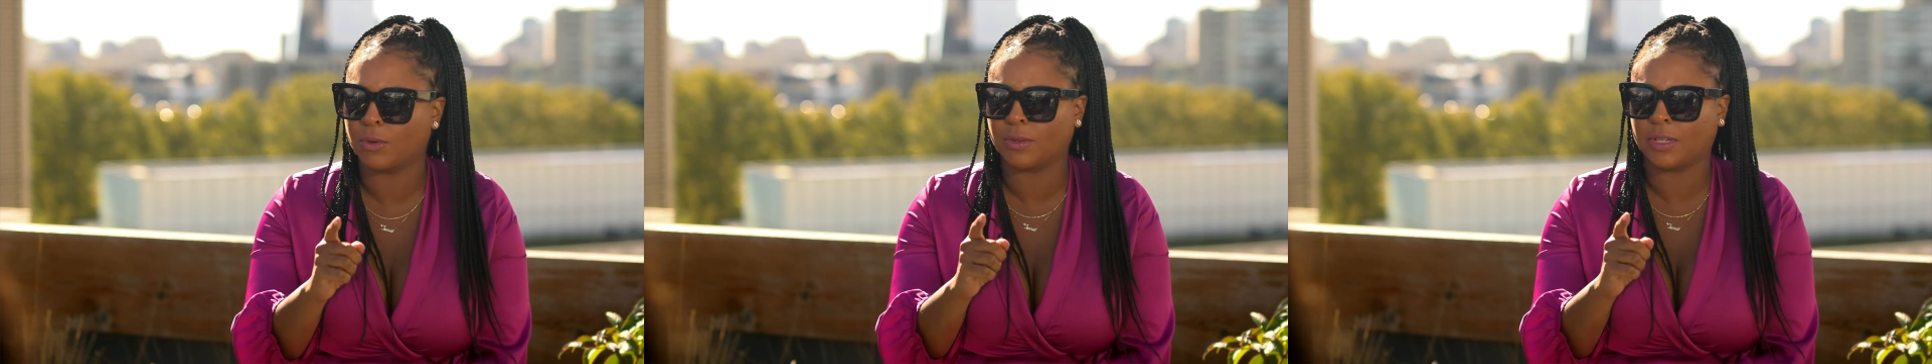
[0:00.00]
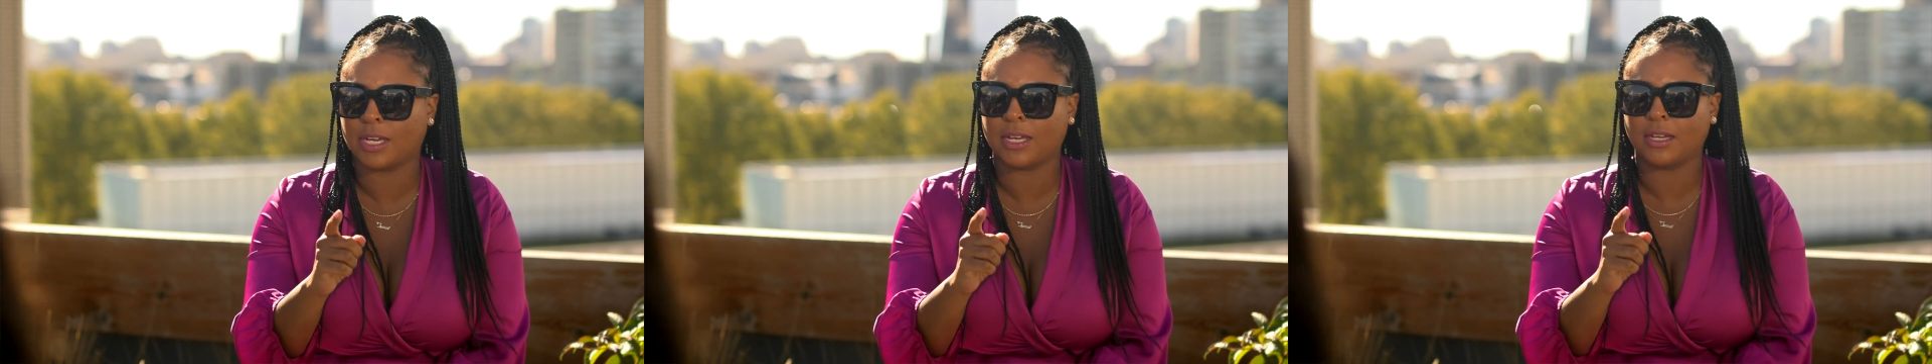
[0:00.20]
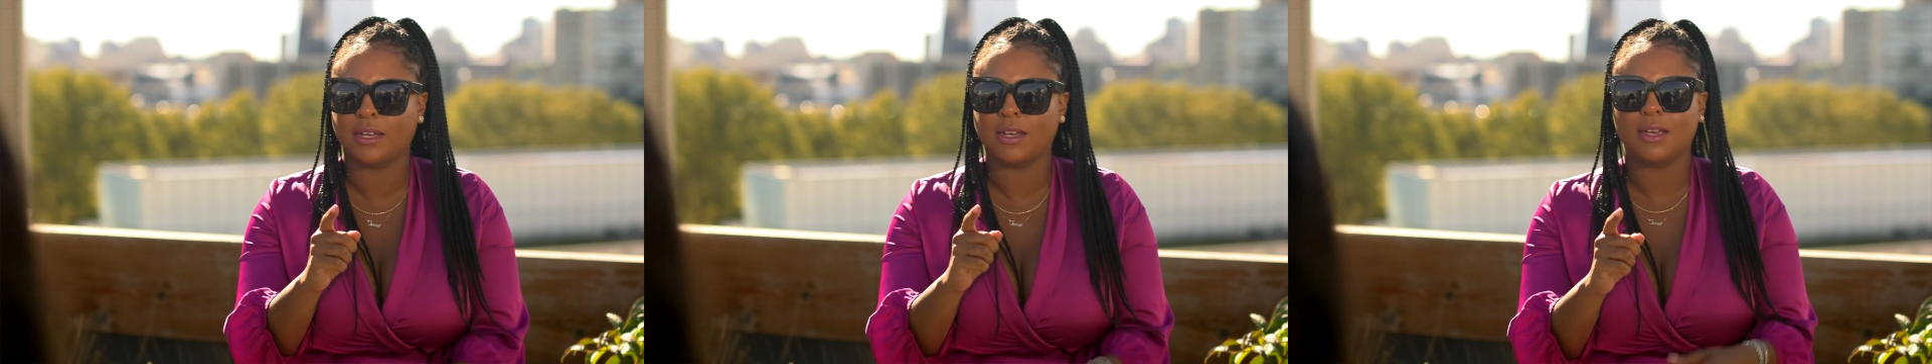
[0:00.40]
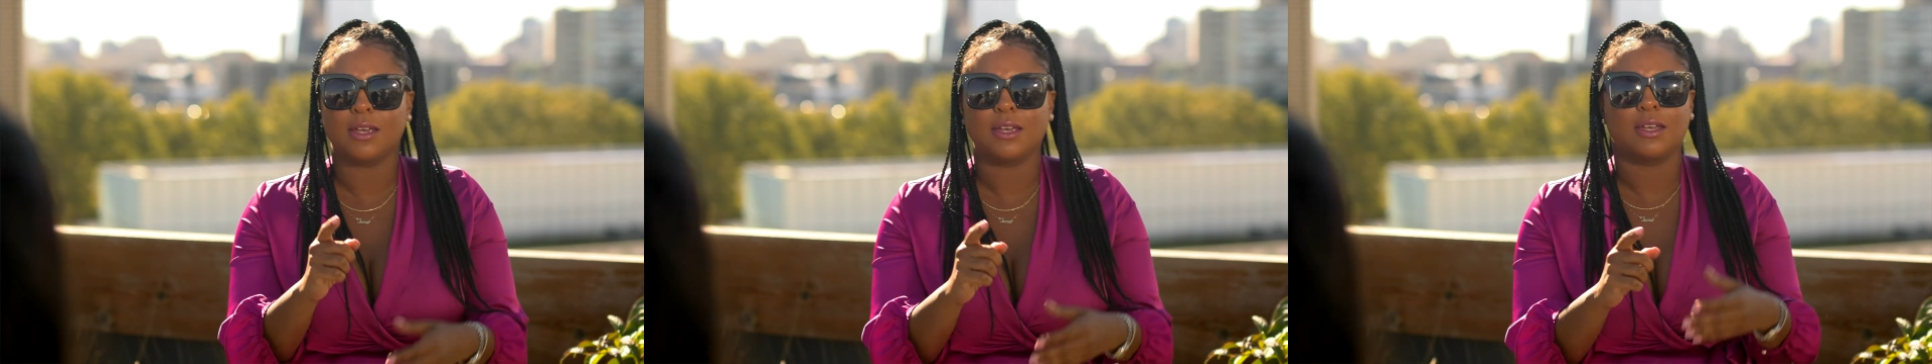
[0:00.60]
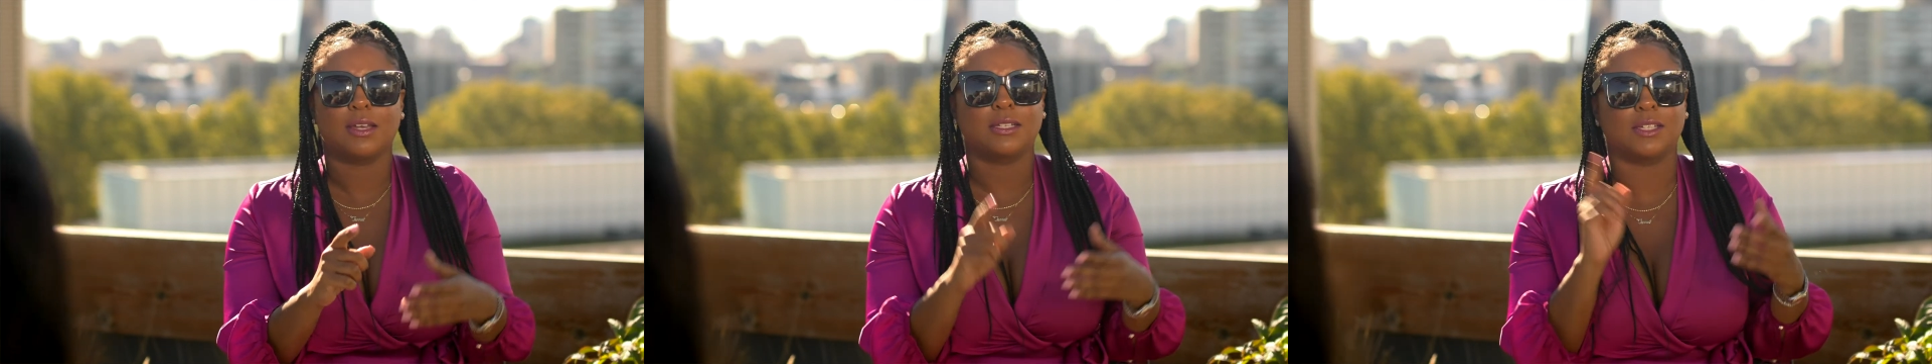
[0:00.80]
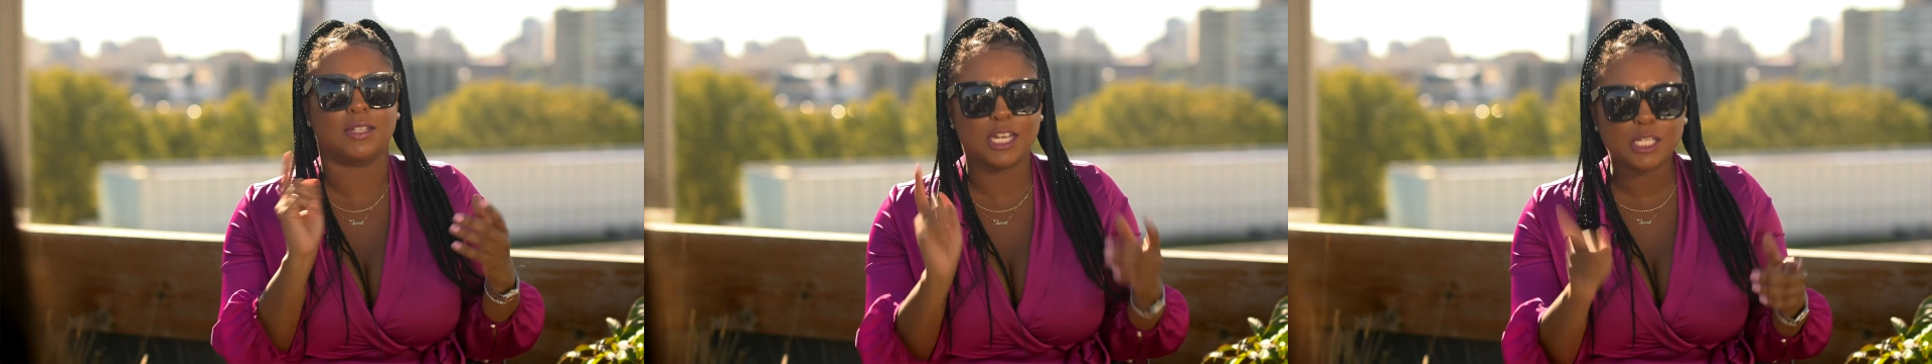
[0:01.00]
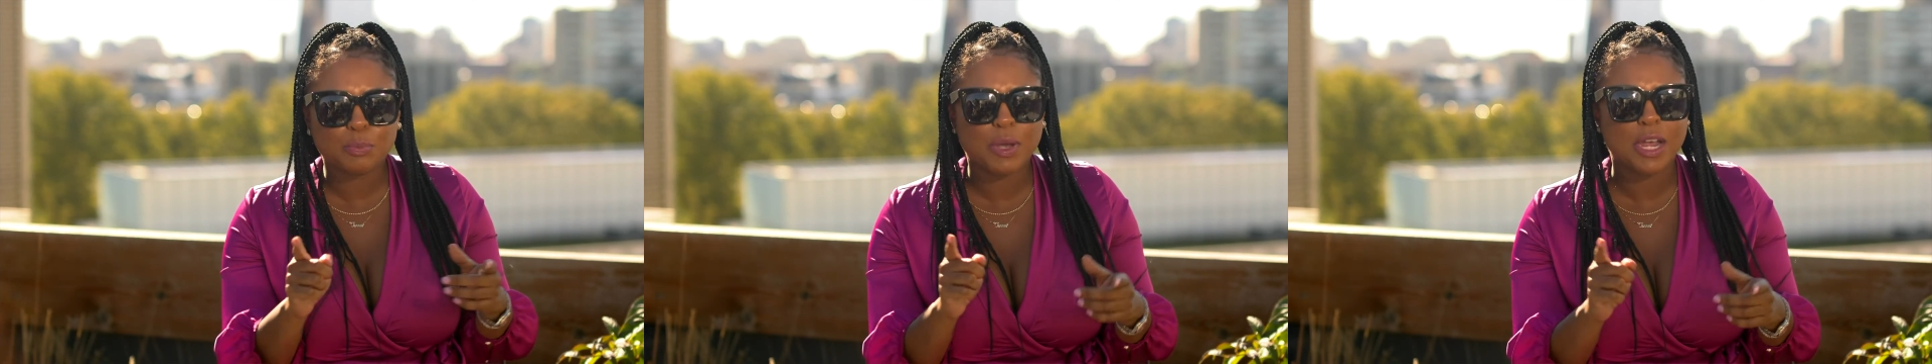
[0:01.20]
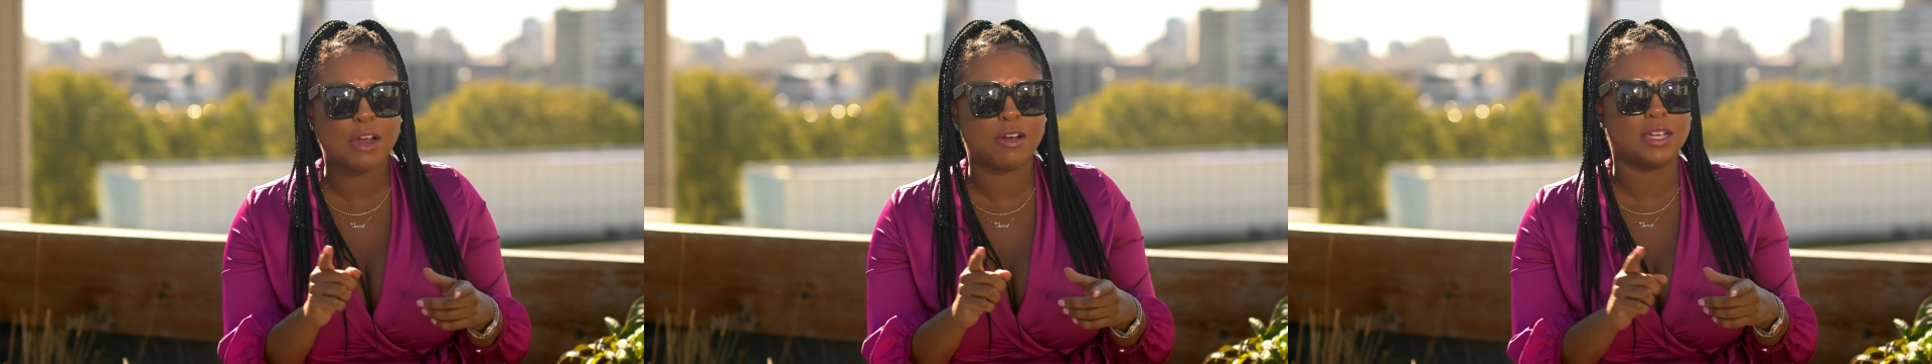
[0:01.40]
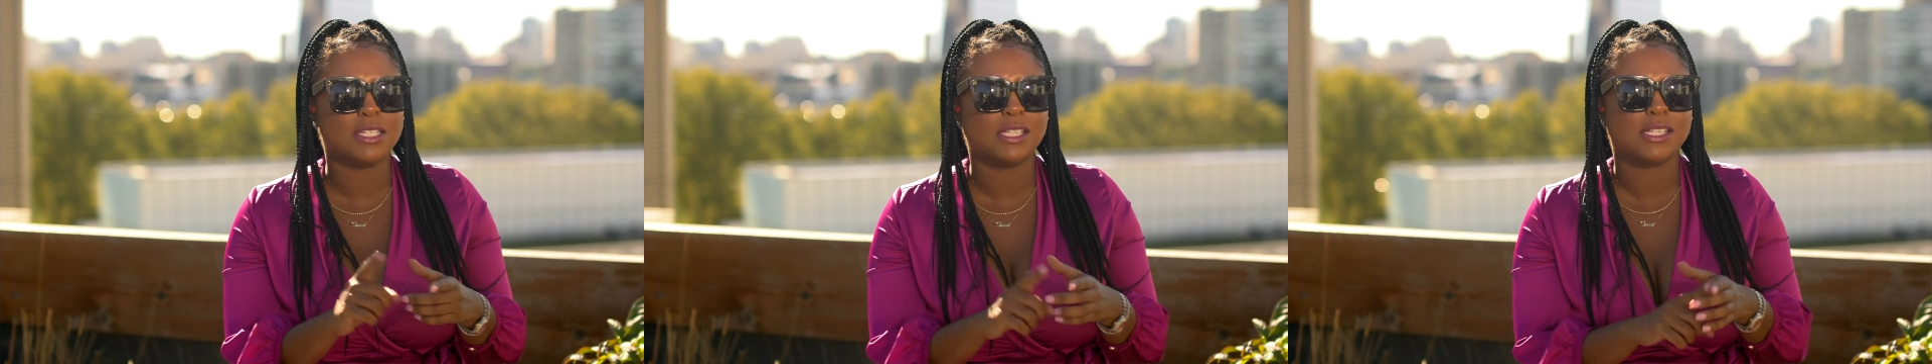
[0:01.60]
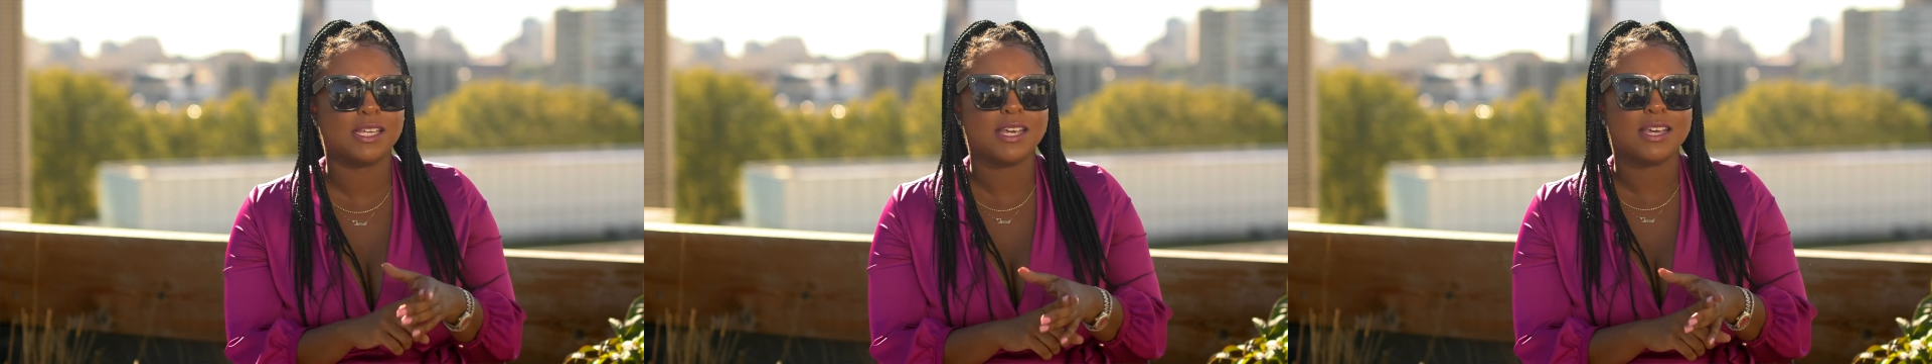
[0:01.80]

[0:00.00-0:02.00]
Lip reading: okay? So that's Paris.